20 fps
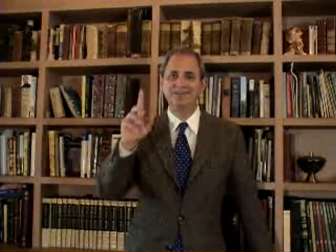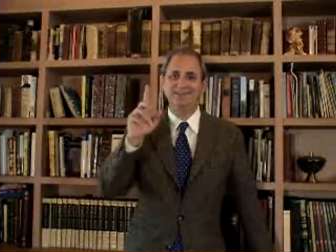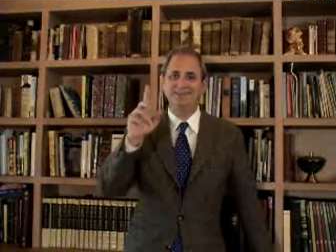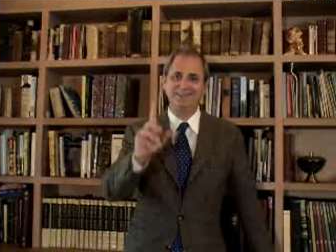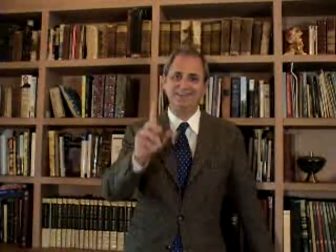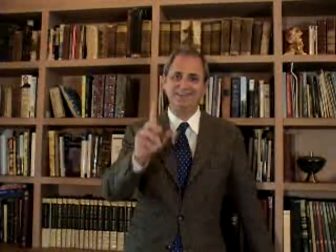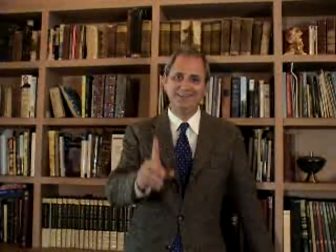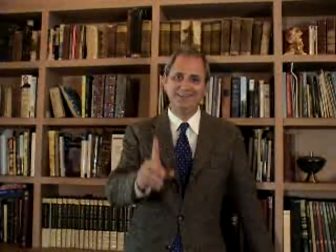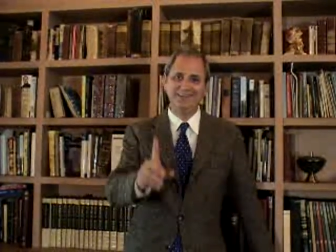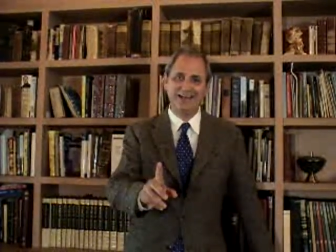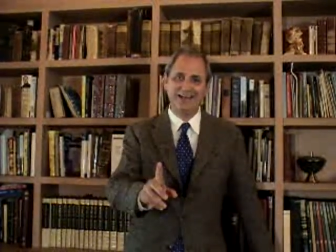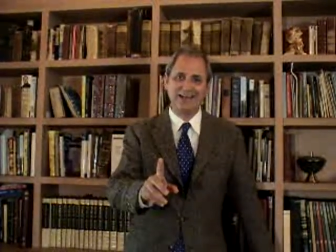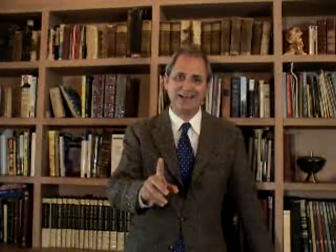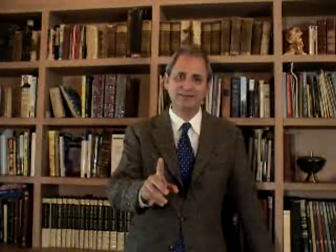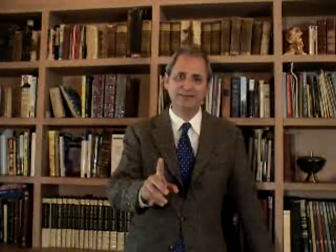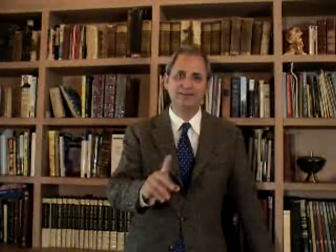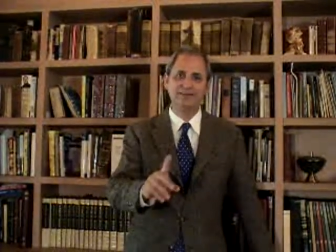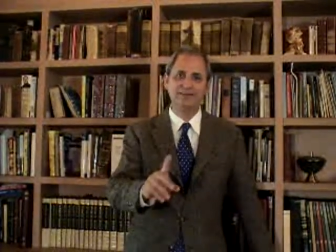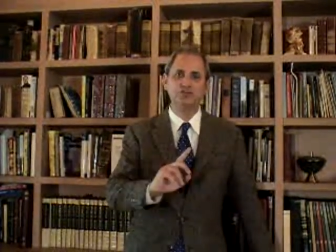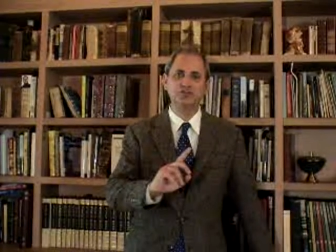
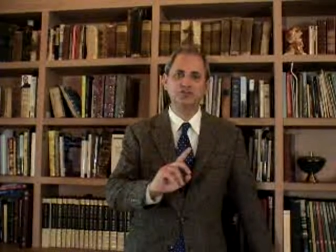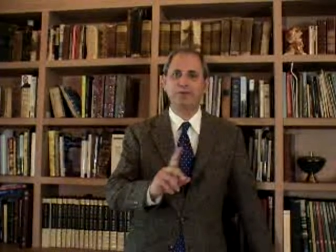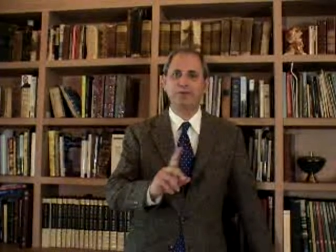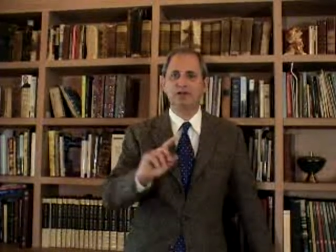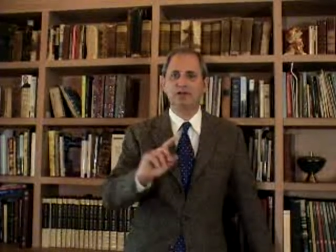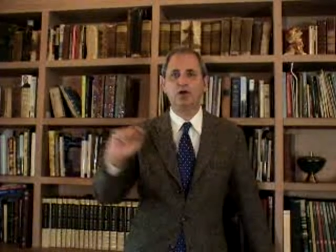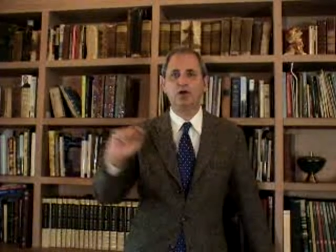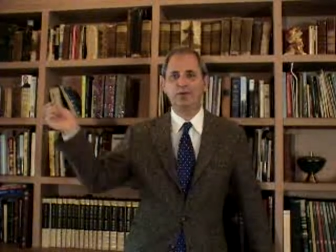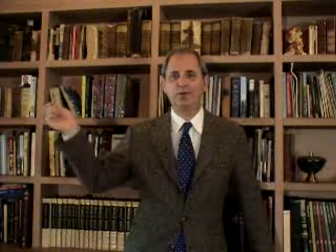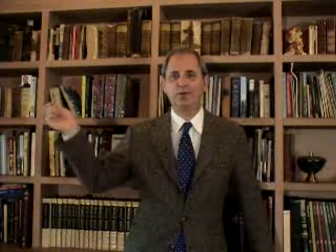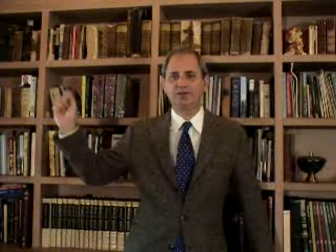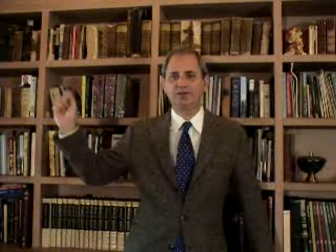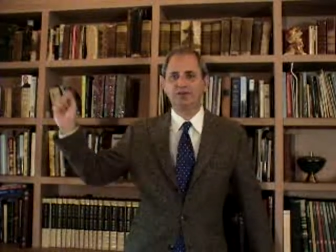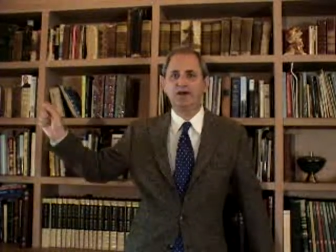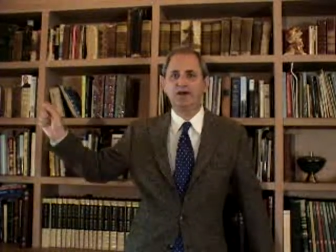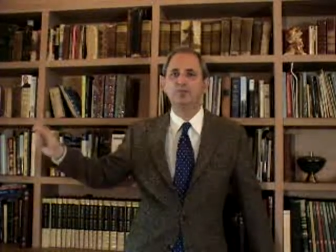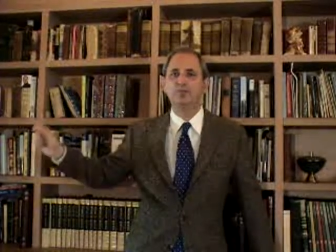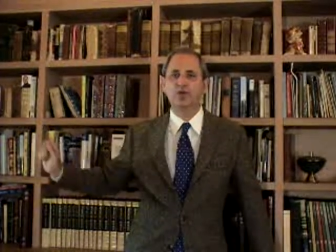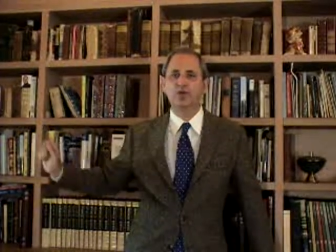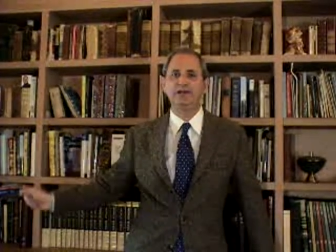not spending all my
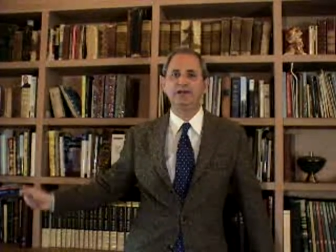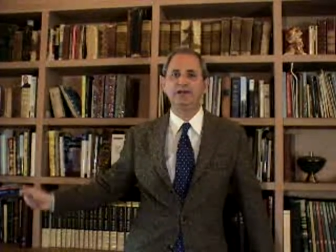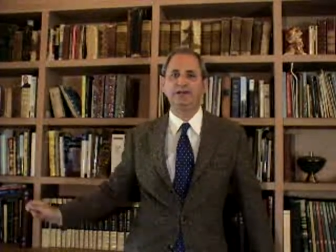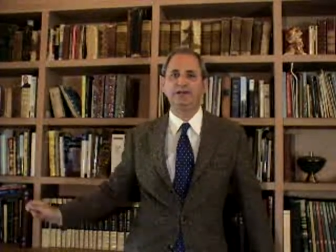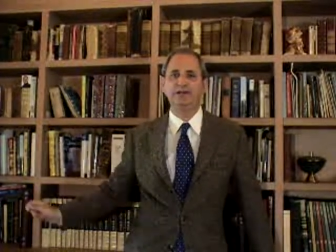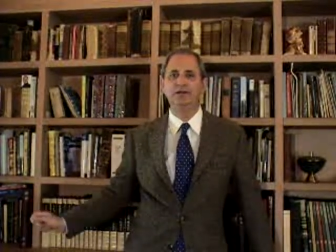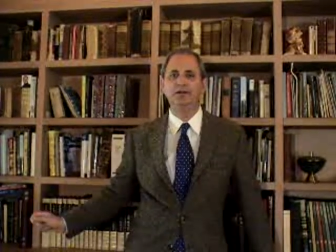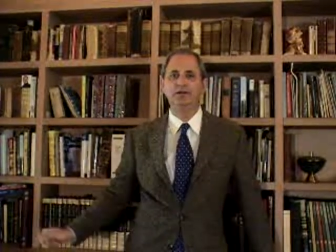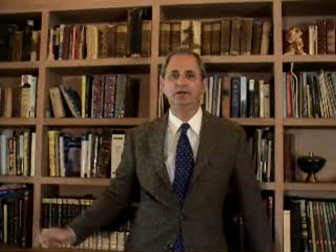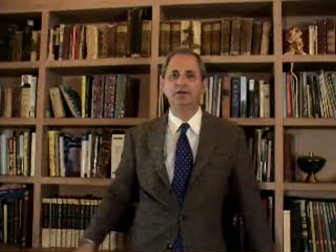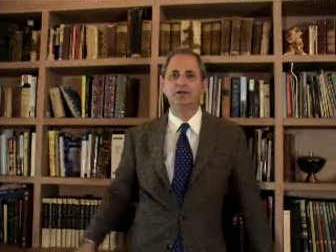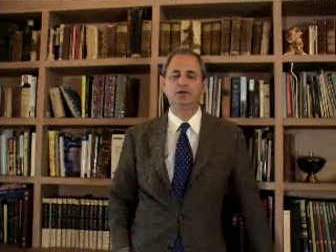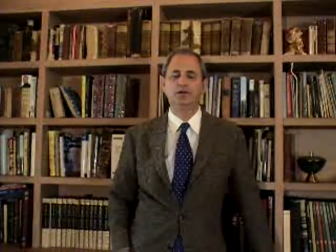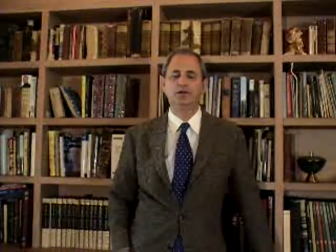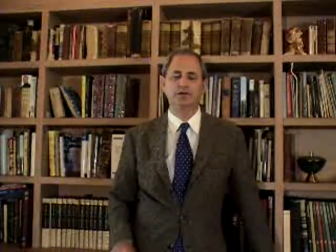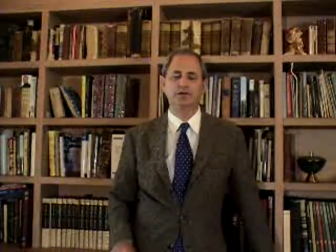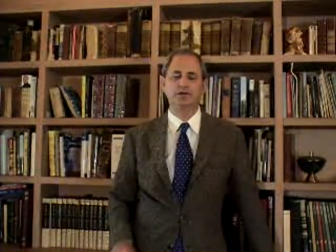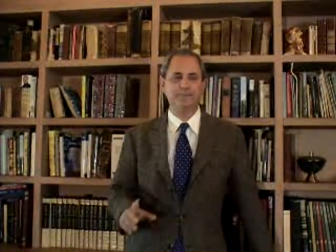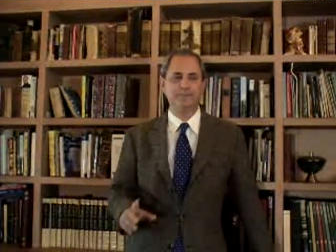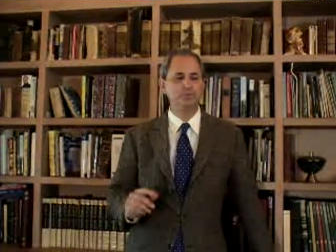time writing.
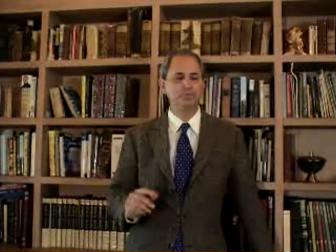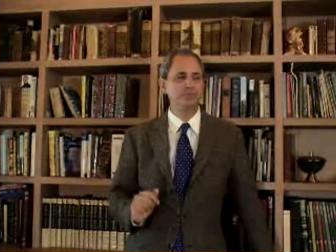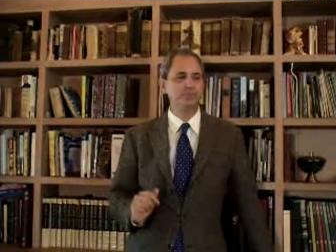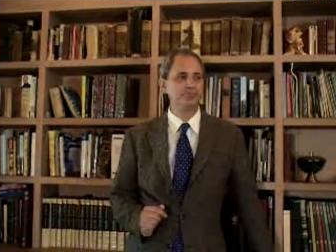Okay.